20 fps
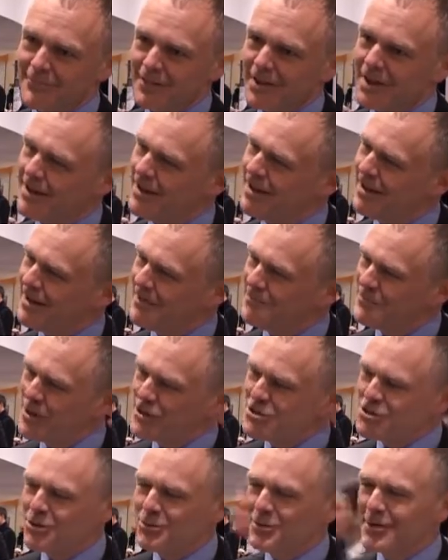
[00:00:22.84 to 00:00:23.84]
Uh, I'm
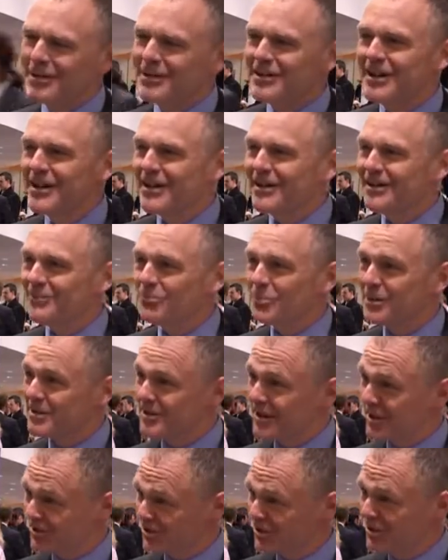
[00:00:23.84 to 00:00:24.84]
not sure we can hit it with
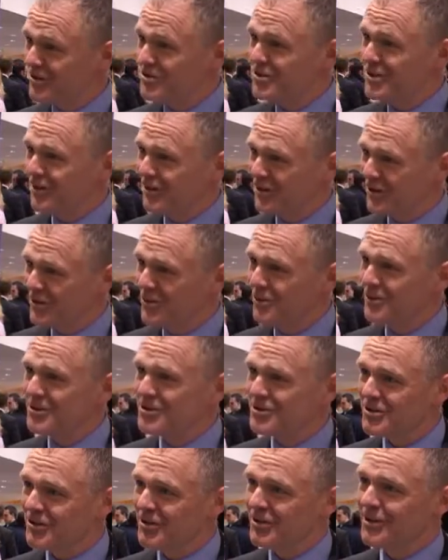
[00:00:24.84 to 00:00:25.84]
technology alone.
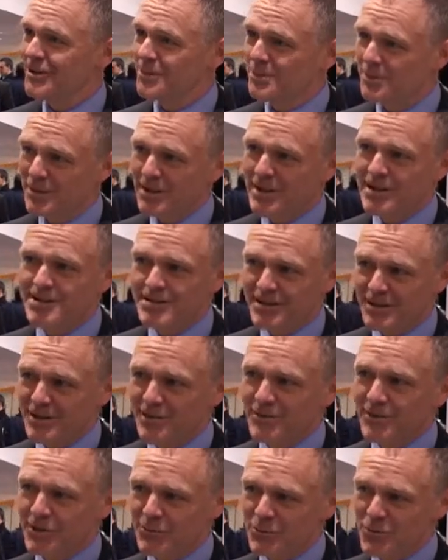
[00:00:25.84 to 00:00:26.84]
It's certainly going to play a
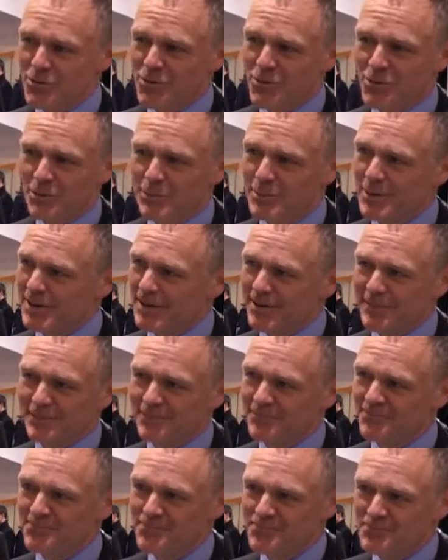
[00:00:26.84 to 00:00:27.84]
significant role, but I
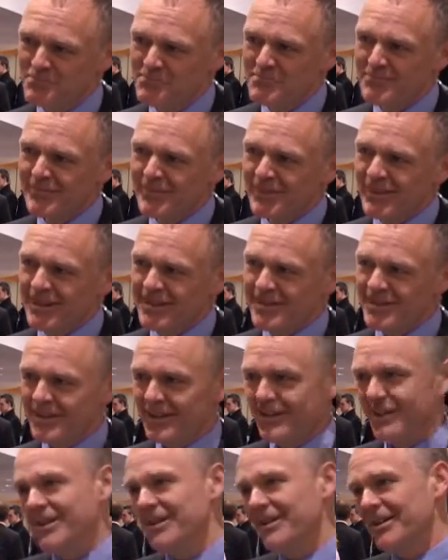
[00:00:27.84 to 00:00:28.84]
I
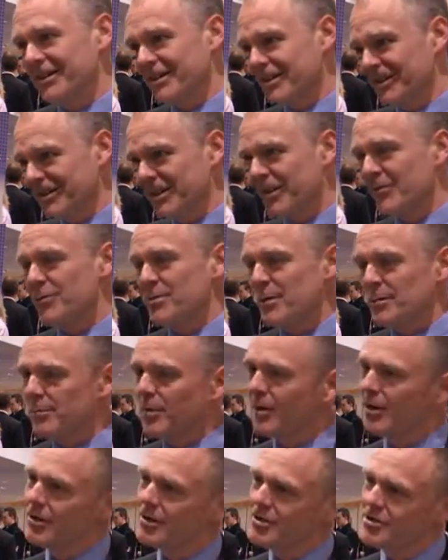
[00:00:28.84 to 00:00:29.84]
think uh,
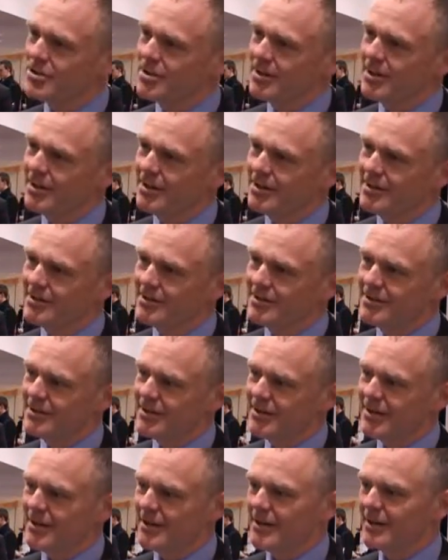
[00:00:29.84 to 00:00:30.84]
government policy and,
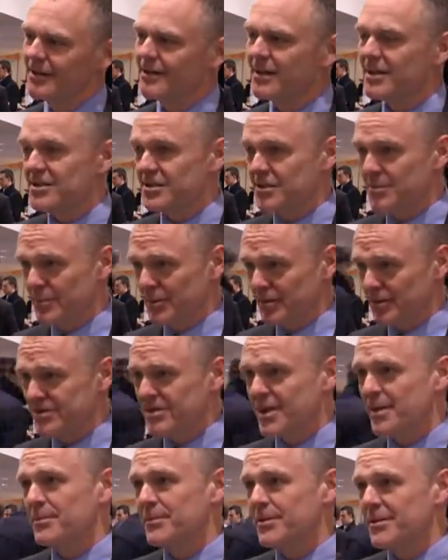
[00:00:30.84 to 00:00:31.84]
uh, and, customer
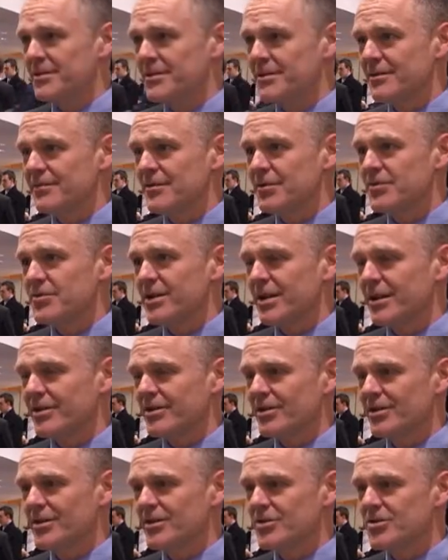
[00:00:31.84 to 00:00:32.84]
acceptance of new
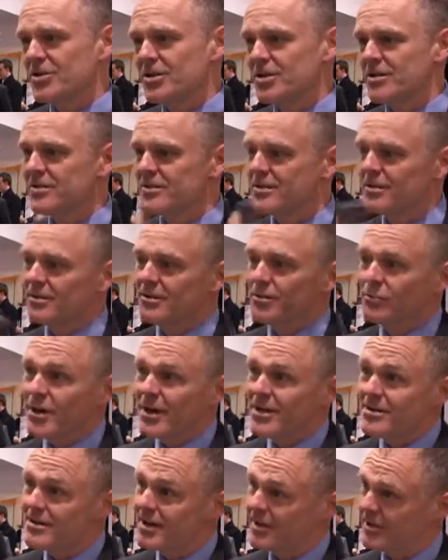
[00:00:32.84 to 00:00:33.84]
technologies and the
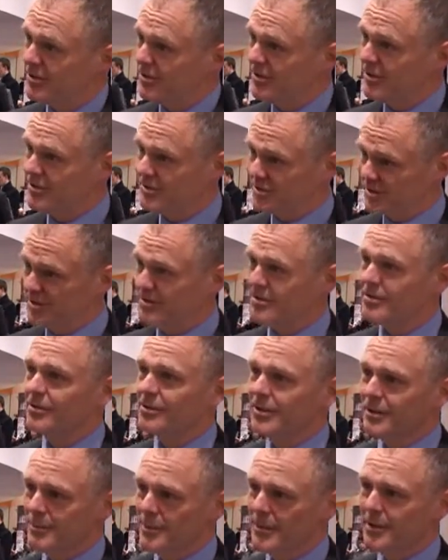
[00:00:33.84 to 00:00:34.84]
right technologies are
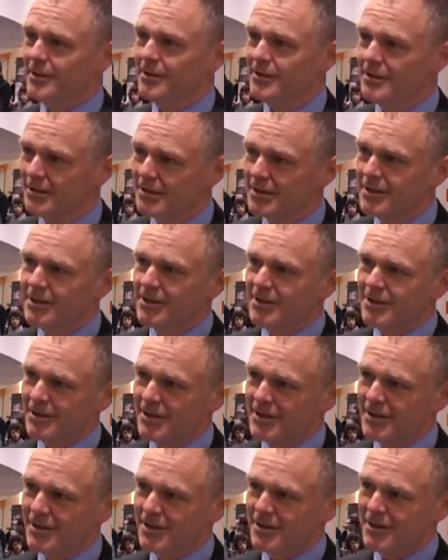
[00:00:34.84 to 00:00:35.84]
going to be
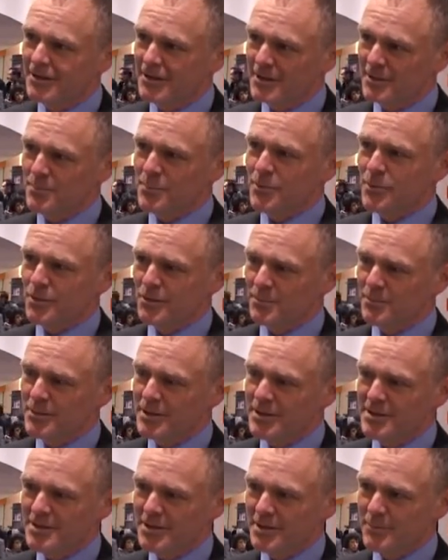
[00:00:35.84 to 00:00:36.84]
uh, an important
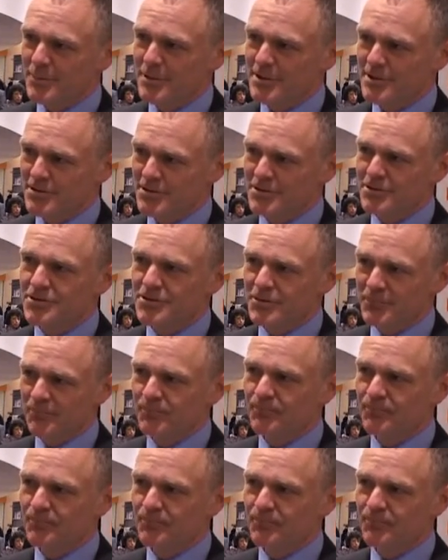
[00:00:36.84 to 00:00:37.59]
piece of the puzzle. So.